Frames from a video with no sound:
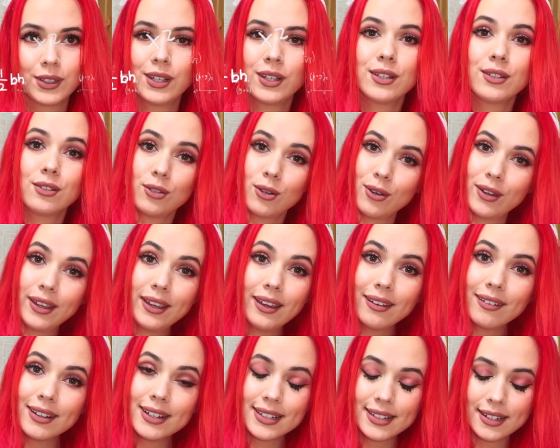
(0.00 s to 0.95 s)
So
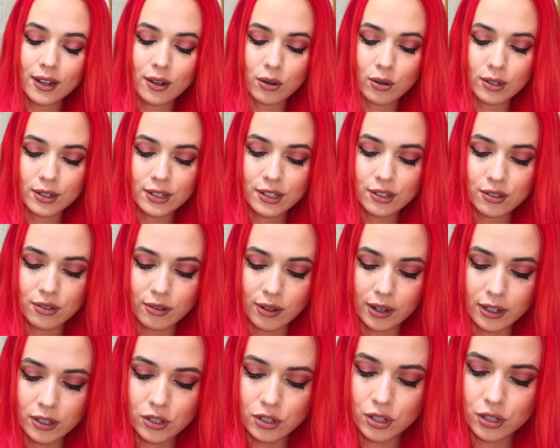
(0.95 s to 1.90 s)
here is the
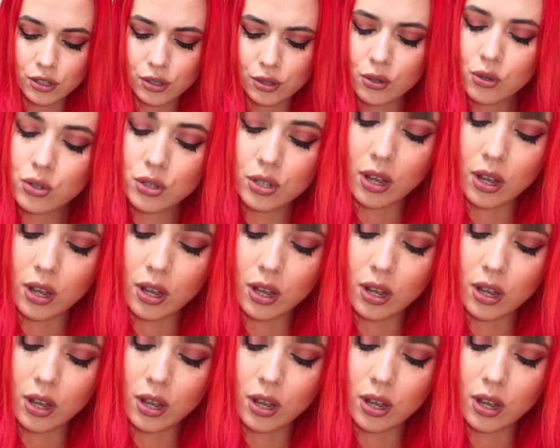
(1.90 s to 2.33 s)
cornstarch. It looks